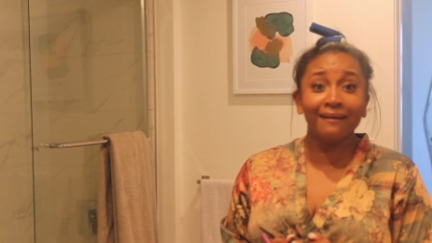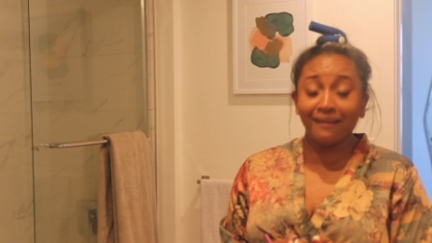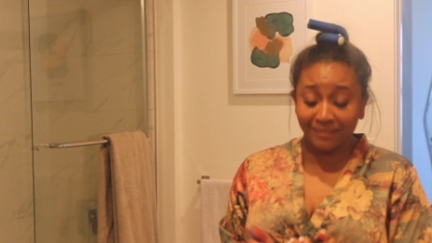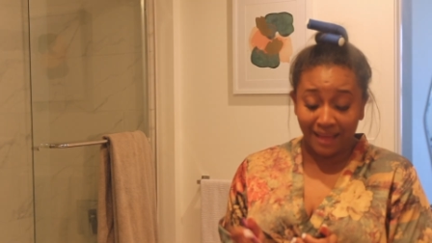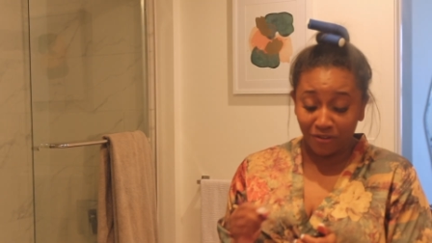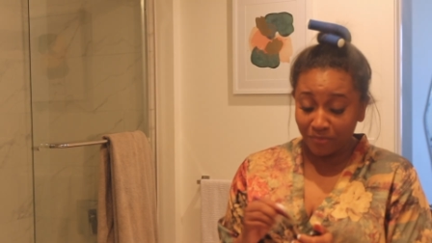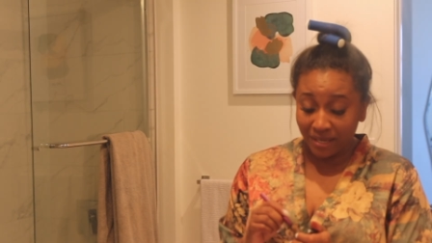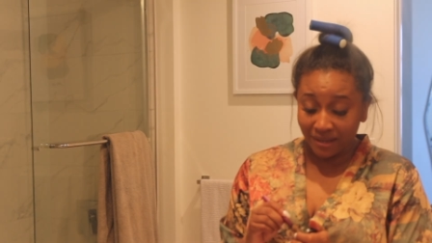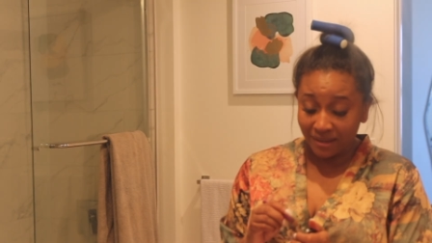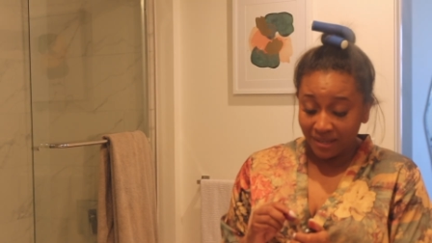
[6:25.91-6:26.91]
allowed
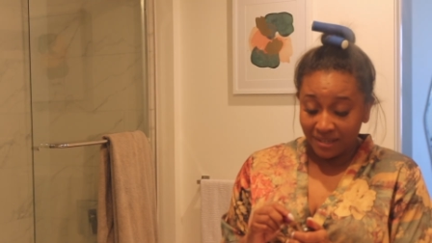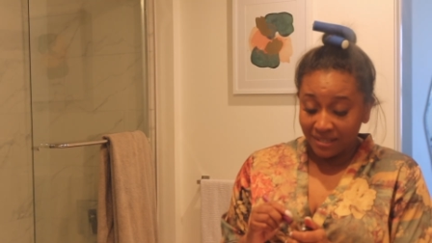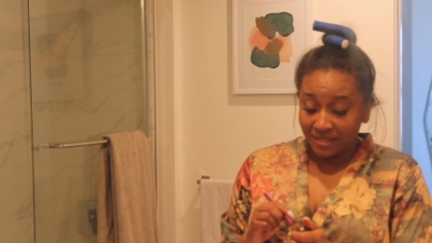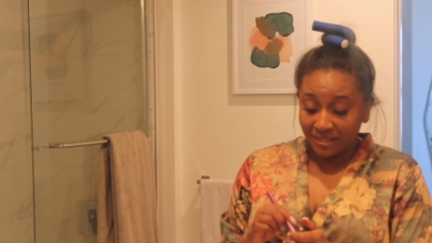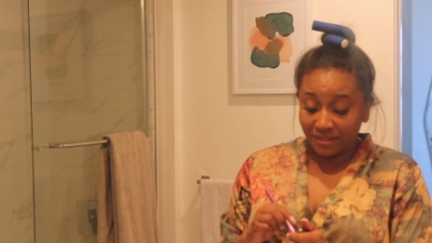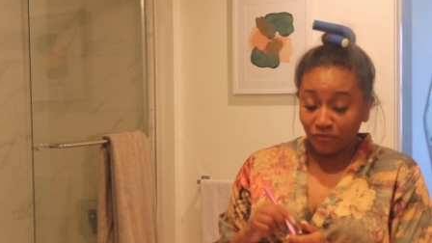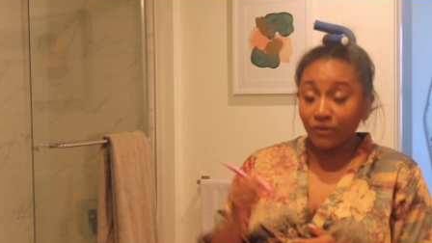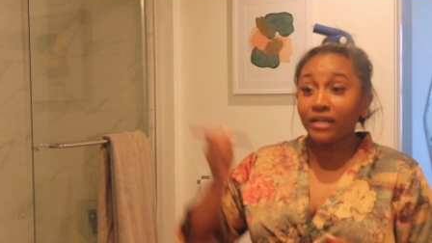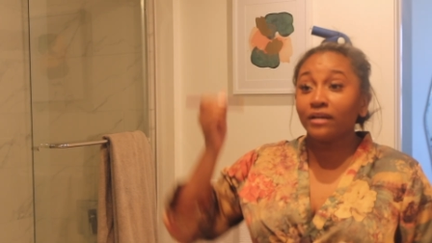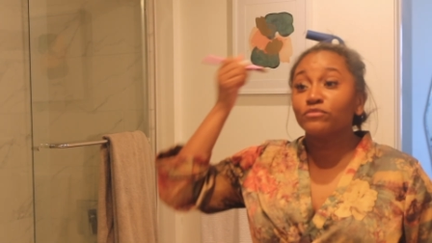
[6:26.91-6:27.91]
me the
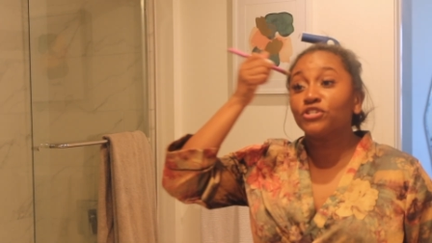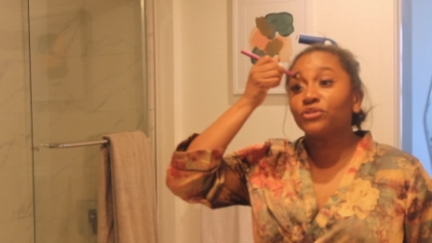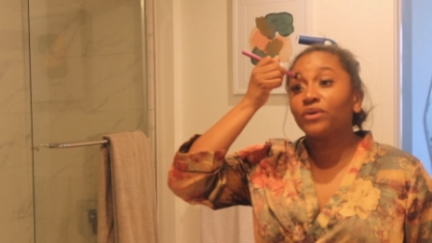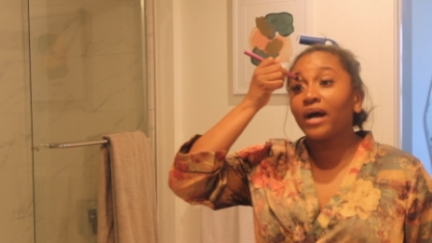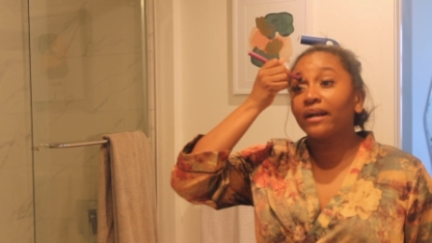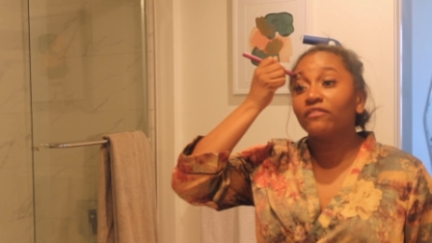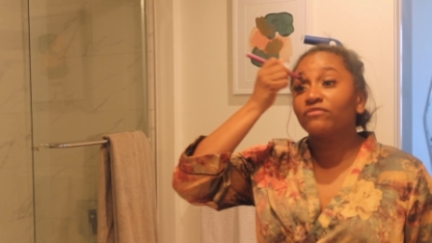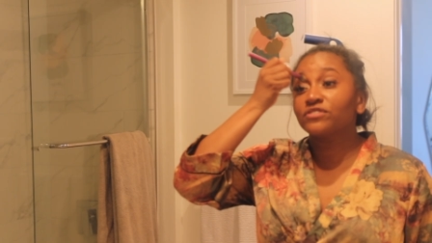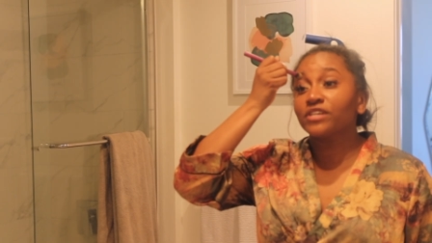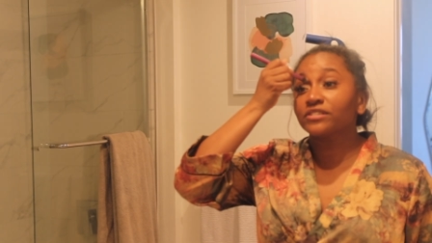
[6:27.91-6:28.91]
freedom to kind of
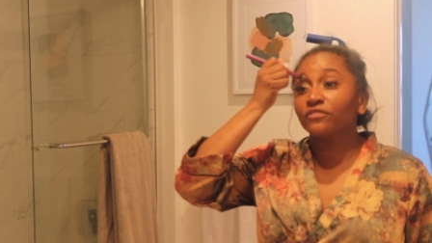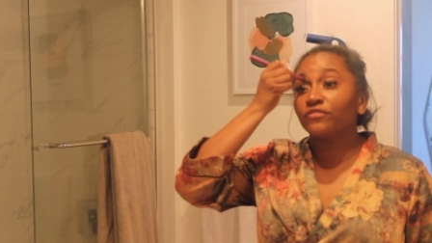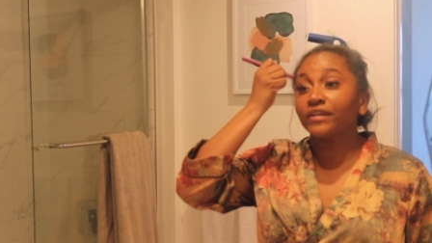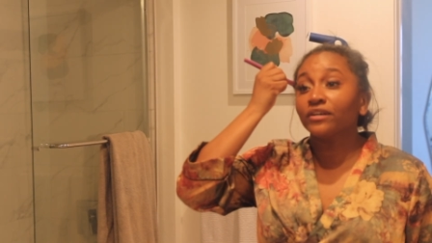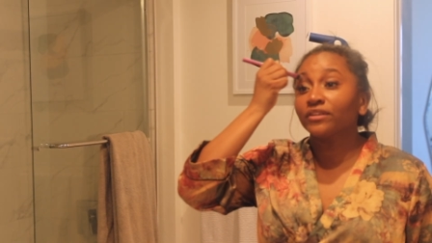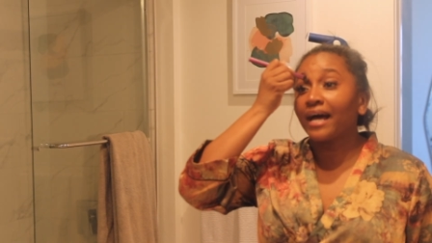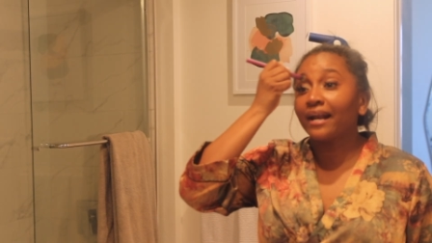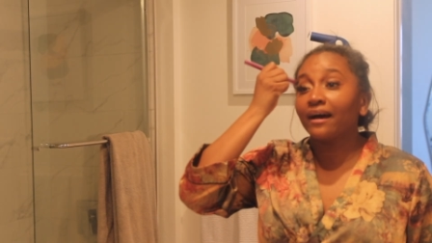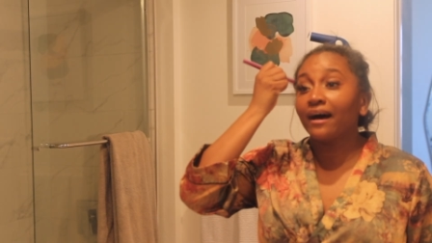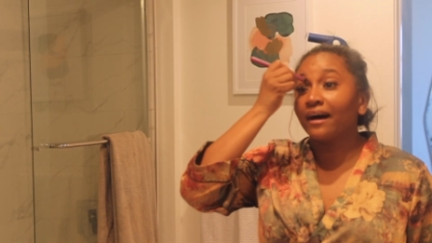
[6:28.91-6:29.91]
start to feel
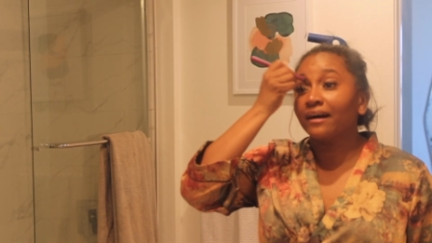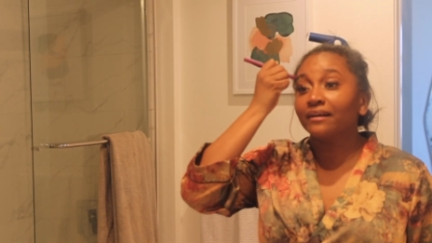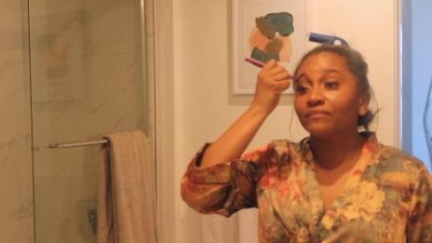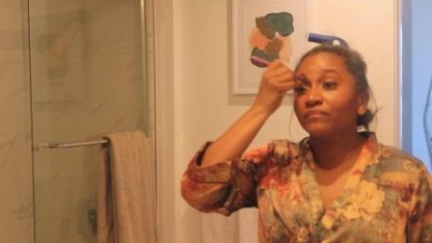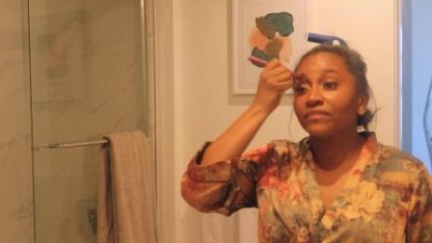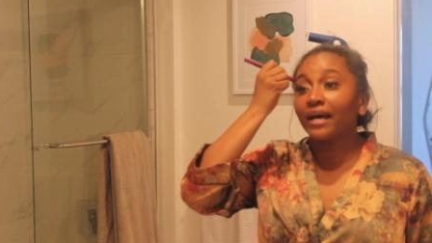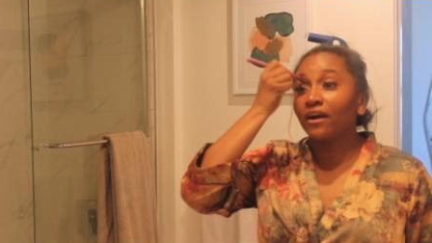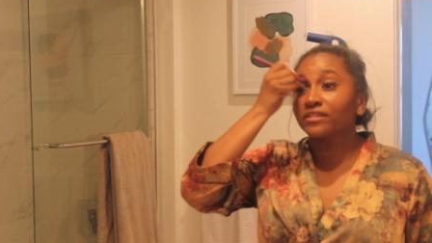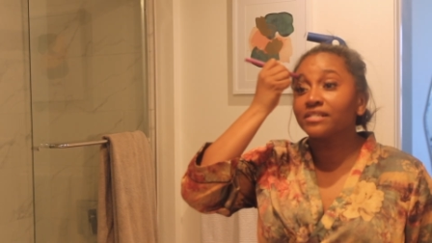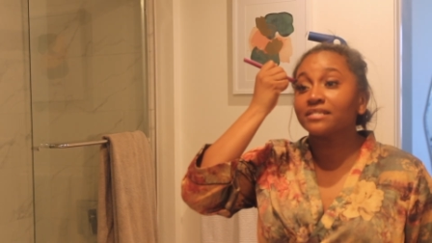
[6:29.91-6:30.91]
that
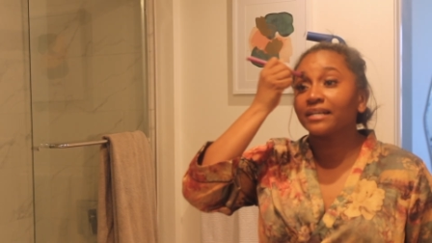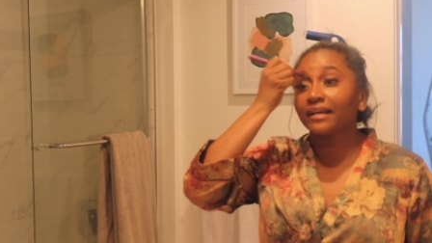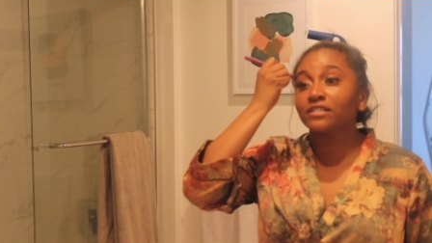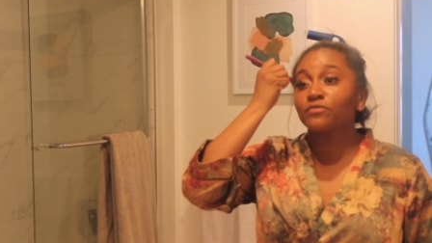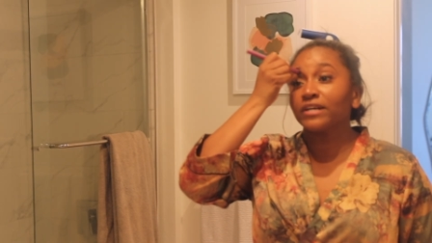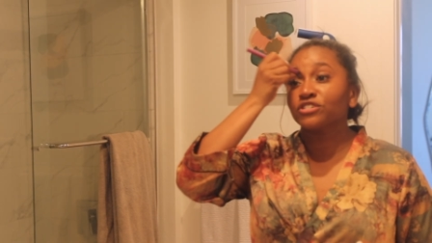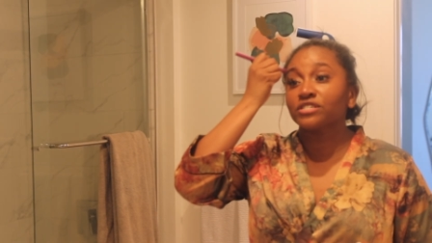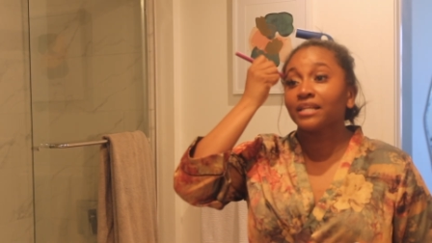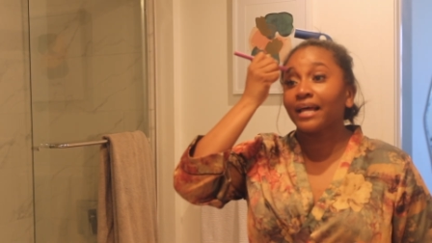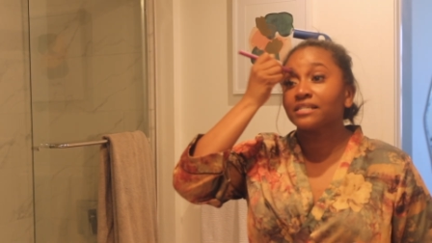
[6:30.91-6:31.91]
artistic expression,
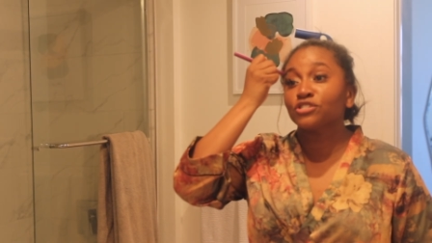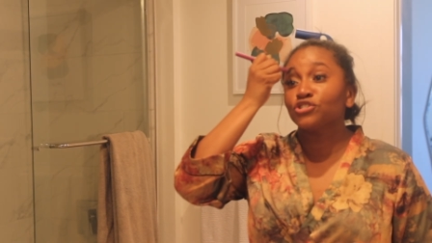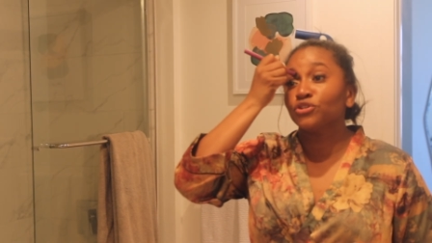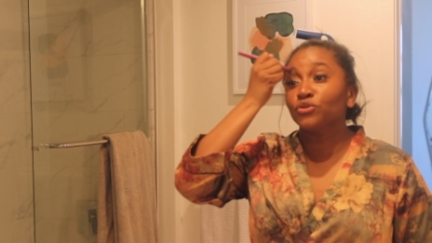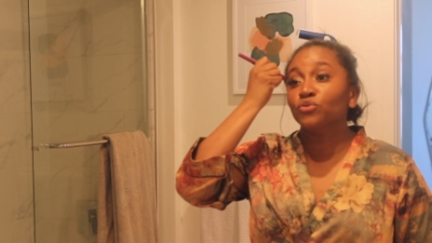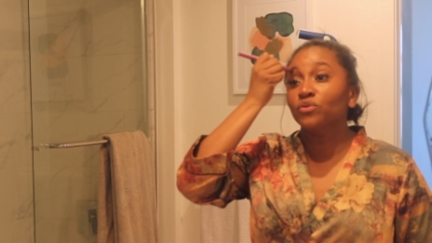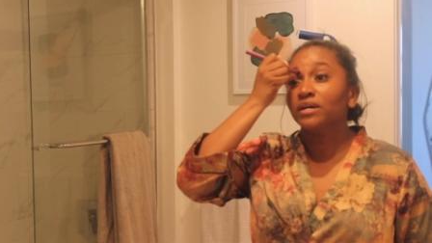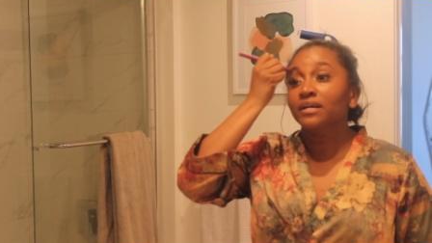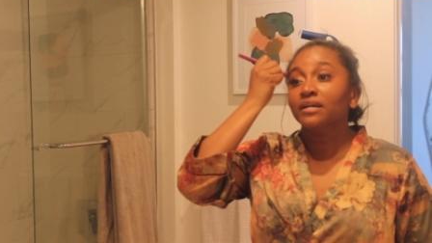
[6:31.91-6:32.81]
to do